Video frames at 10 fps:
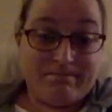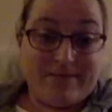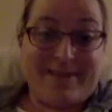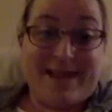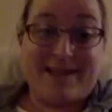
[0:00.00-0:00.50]

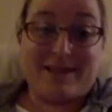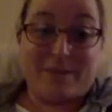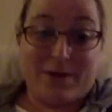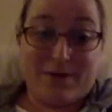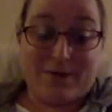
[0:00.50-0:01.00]
And that is the
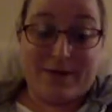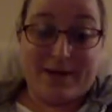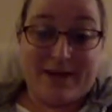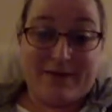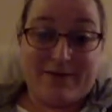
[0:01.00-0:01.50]
motto for my
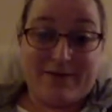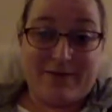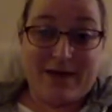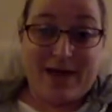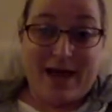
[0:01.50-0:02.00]
life.
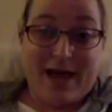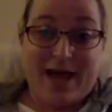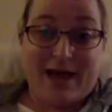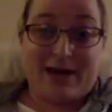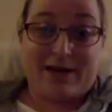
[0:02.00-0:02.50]

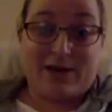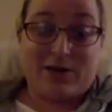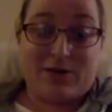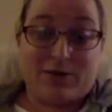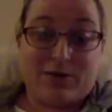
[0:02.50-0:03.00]
And, you
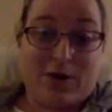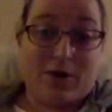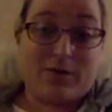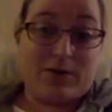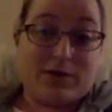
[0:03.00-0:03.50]
know, the
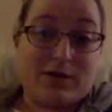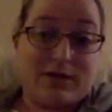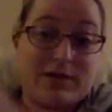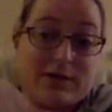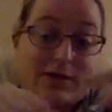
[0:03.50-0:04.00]
offer does
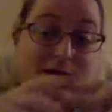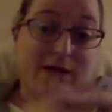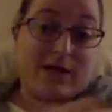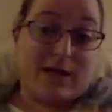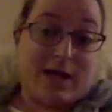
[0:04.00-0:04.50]
still
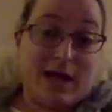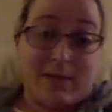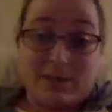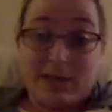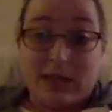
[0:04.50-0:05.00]
stand. I am
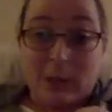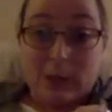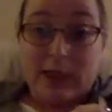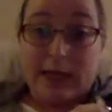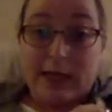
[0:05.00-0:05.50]
single,
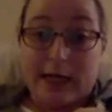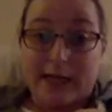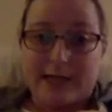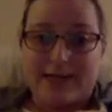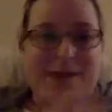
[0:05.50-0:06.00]
ladies.
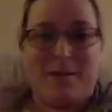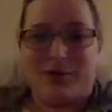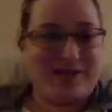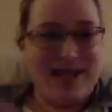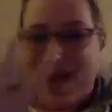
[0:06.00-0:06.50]

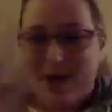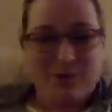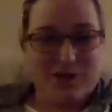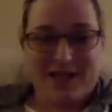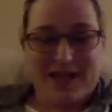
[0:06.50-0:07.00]
I'm
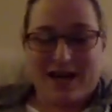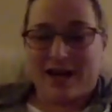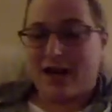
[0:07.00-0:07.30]
just kidding.